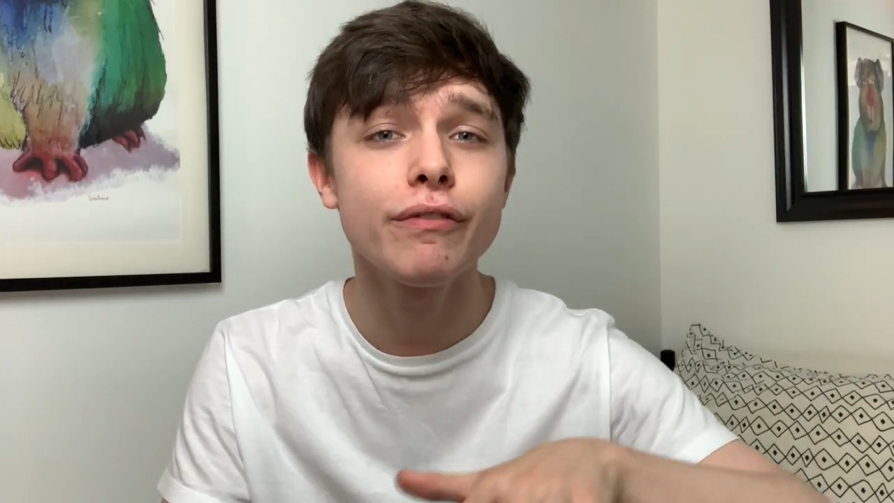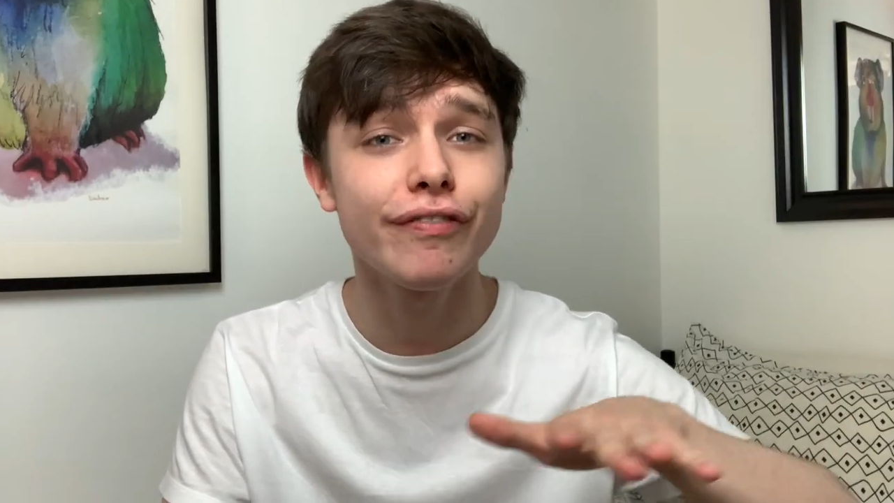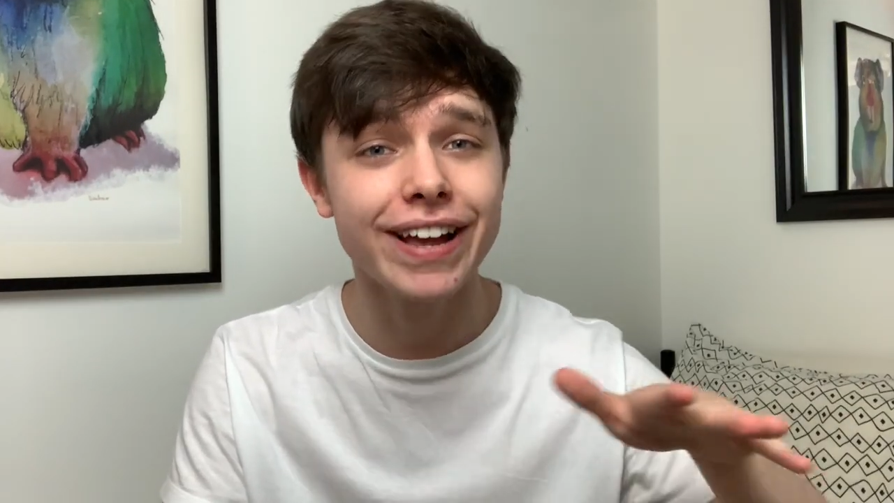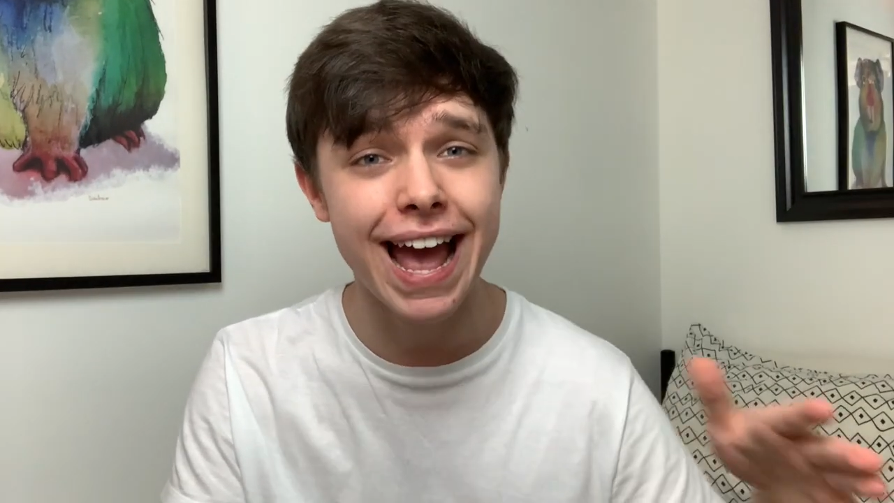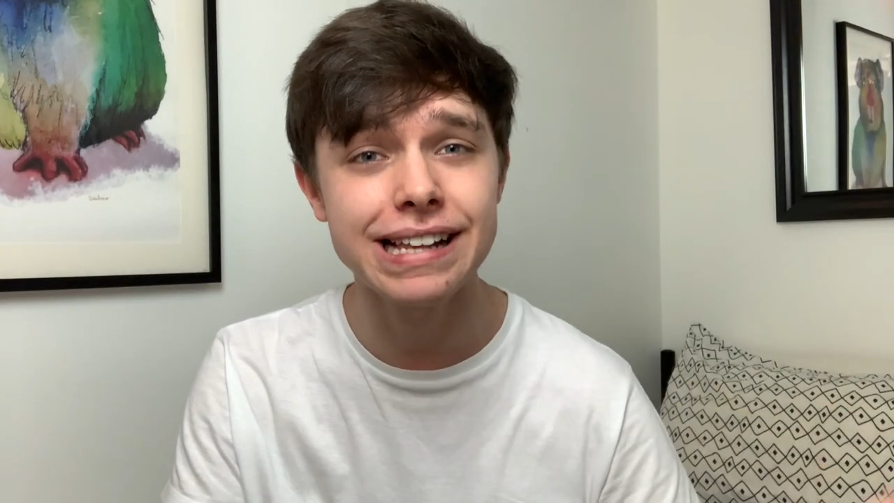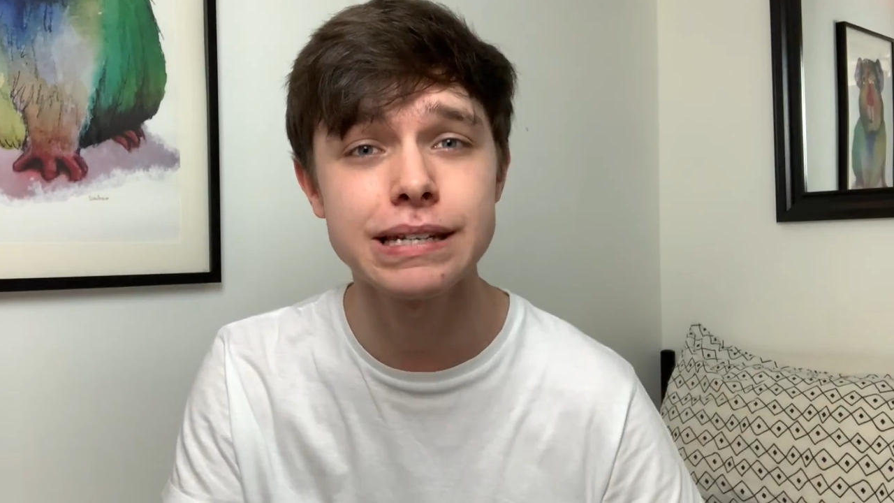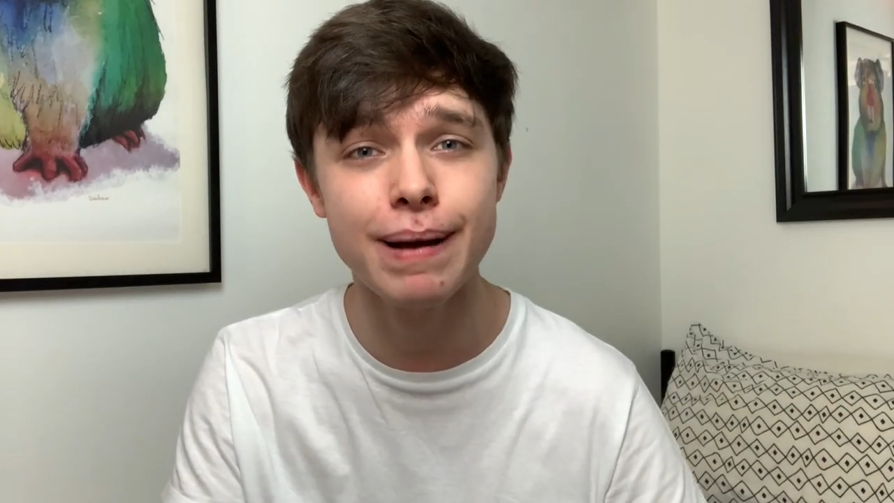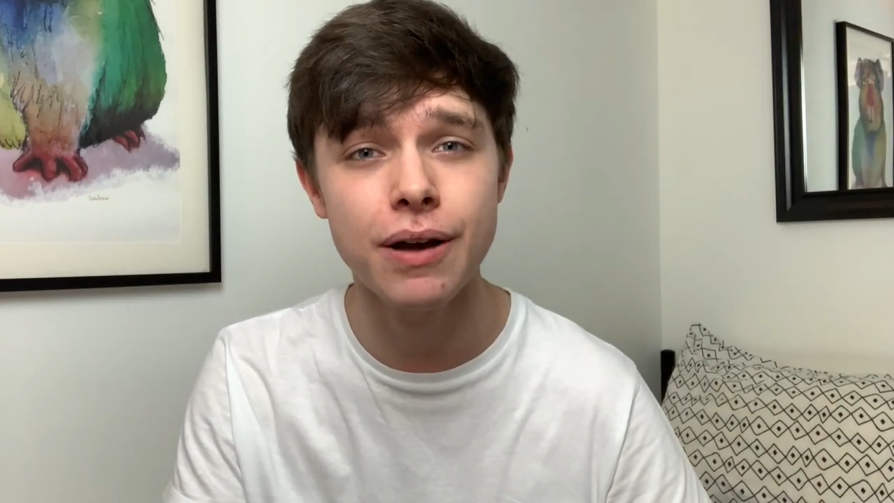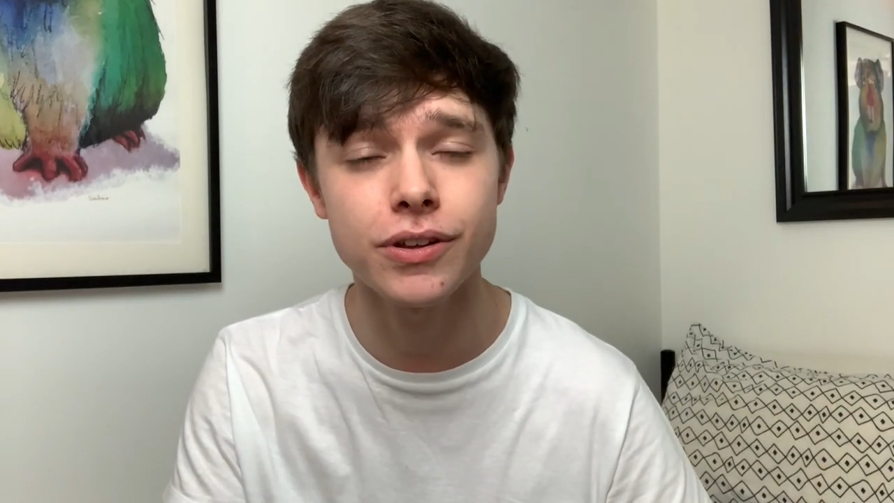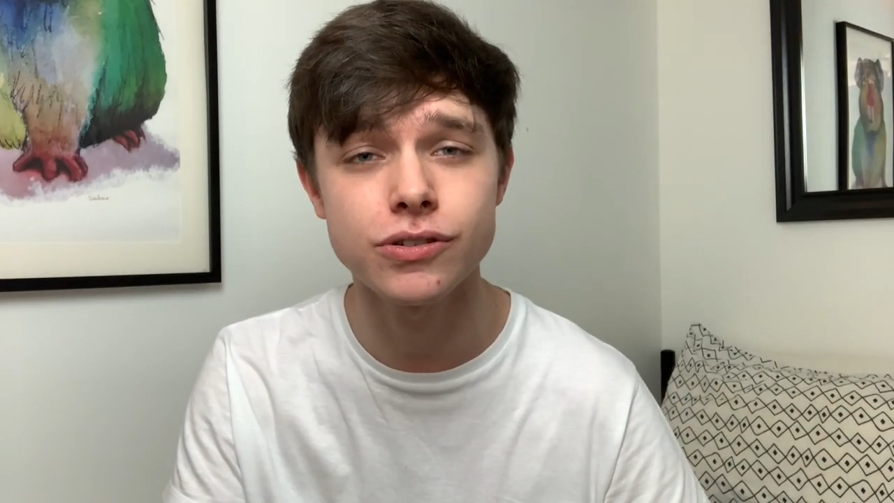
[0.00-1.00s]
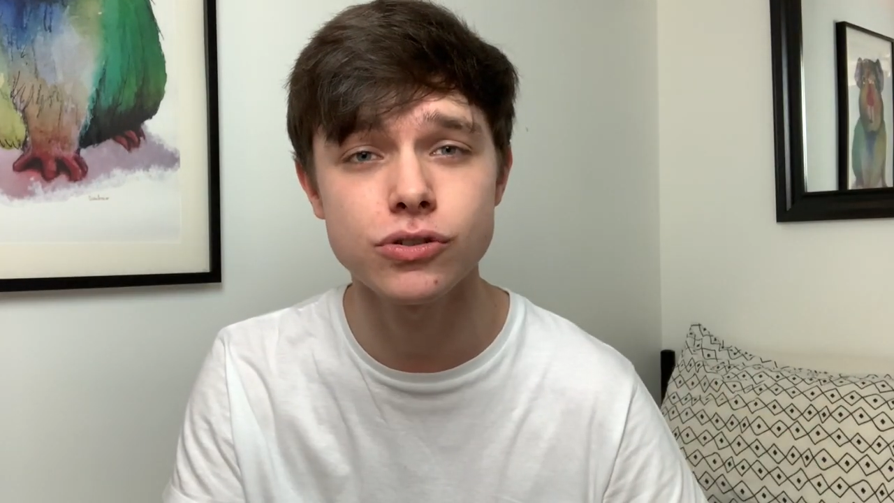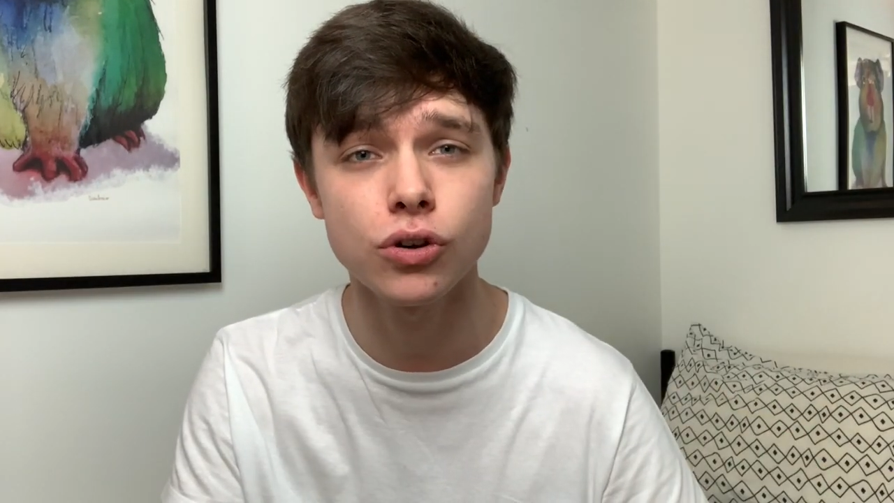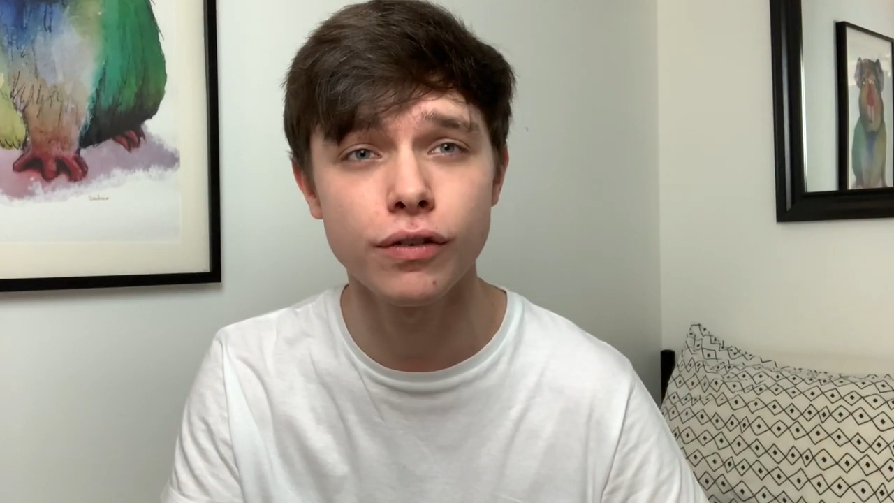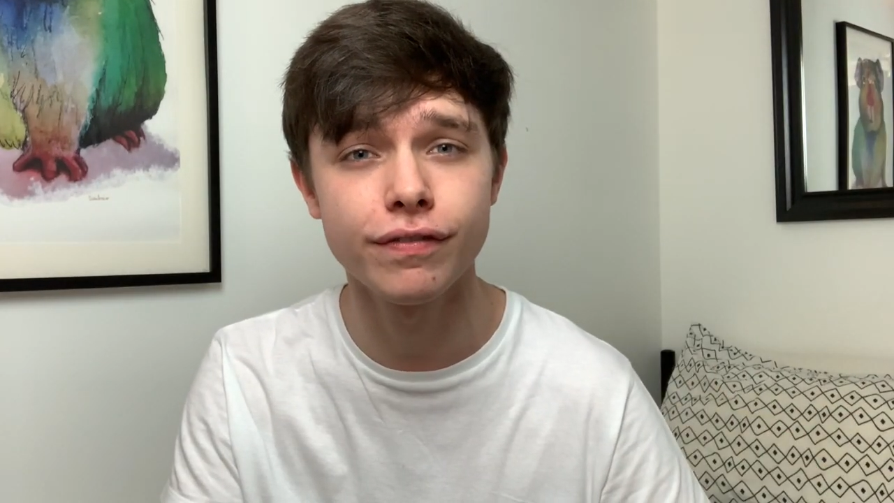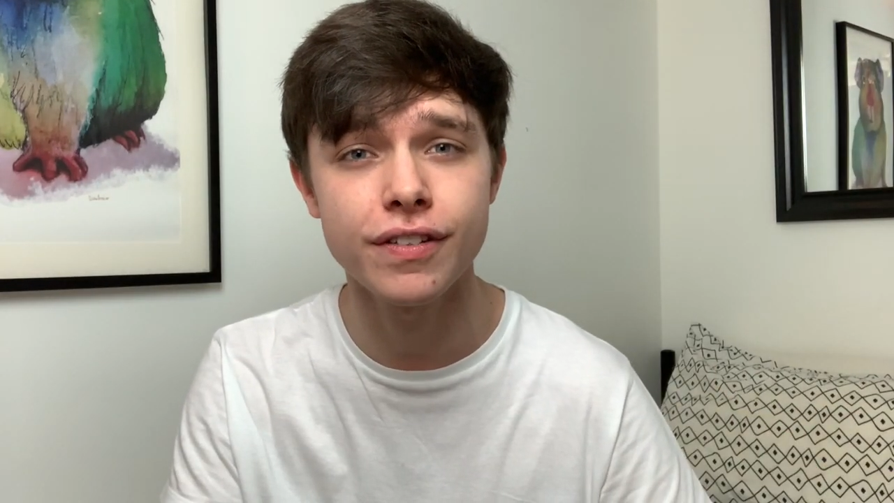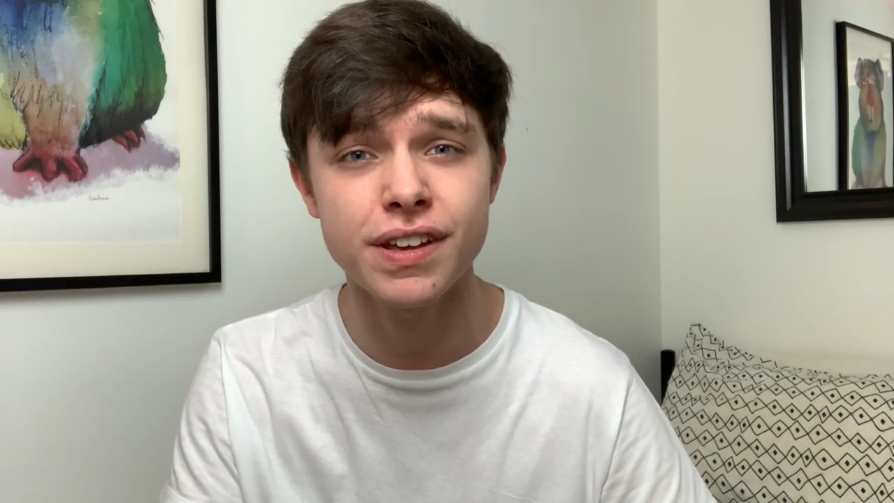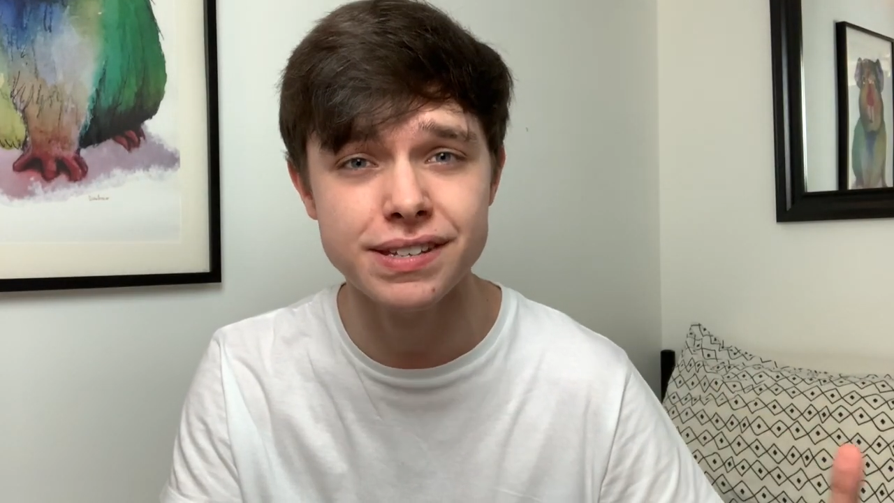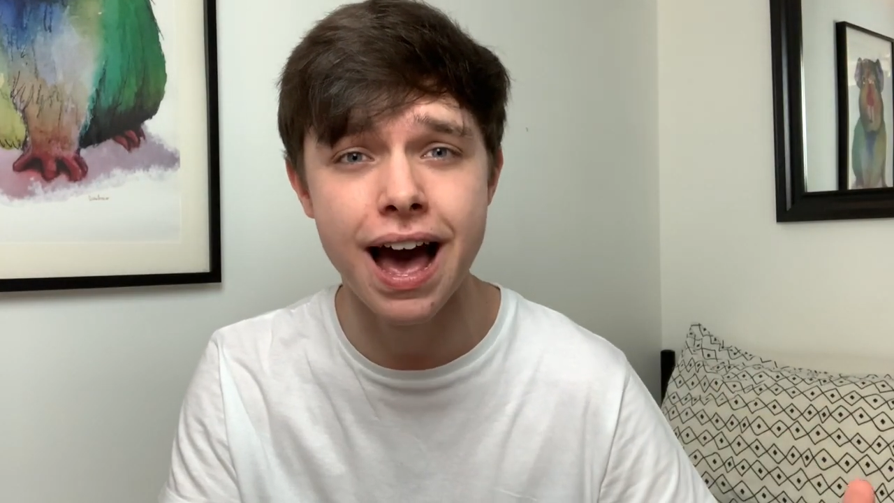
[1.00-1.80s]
forget about the stuff that's